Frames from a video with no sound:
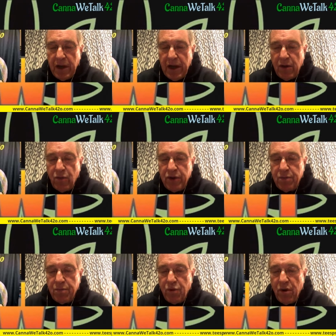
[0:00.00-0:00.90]
when you
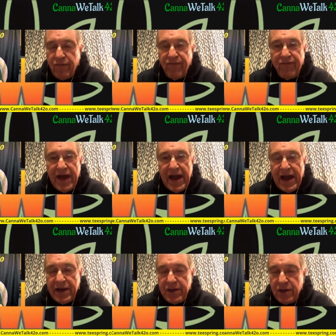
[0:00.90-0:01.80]
burn
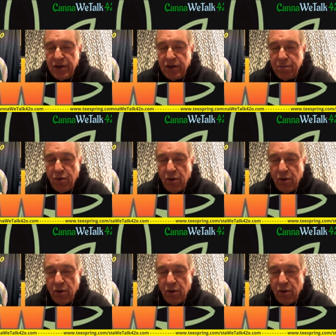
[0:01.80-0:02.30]
fat, it